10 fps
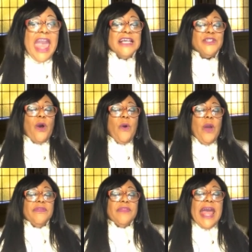and so
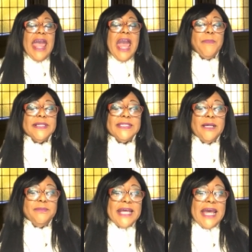that happens
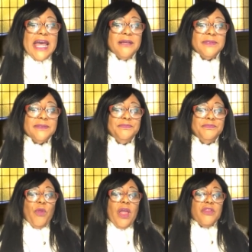sometimes.
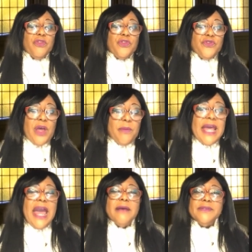
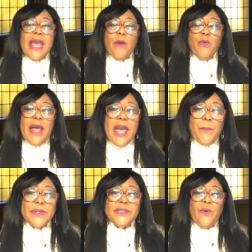Sometimes that will
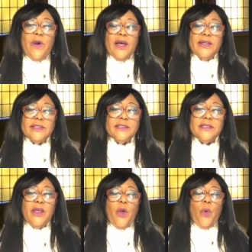happen to us
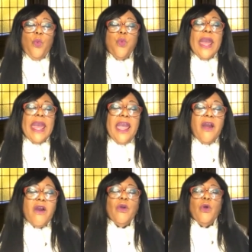
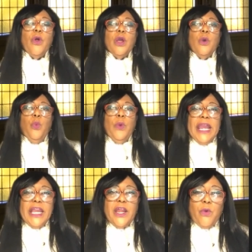where
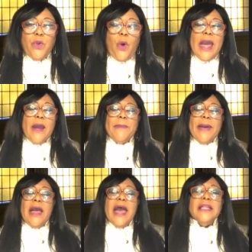we don't know
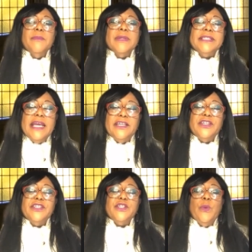about our
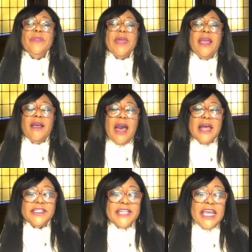limitations, and we thank
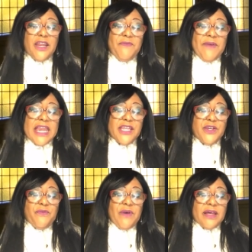God is taking advantage
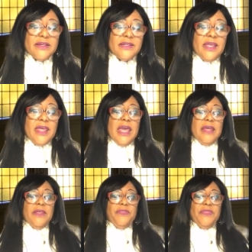of us.
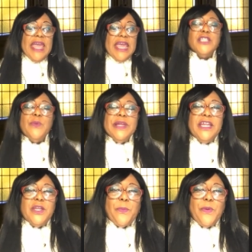The thing is, we
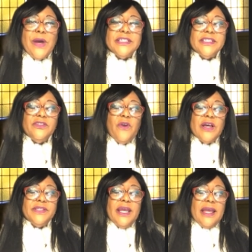need to trust,
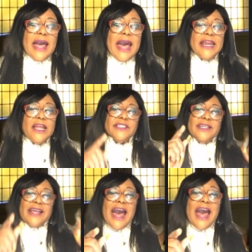trust in God because
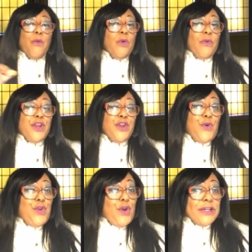God will
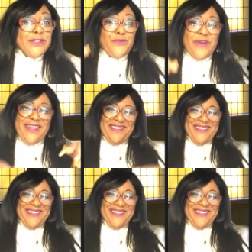renew your strength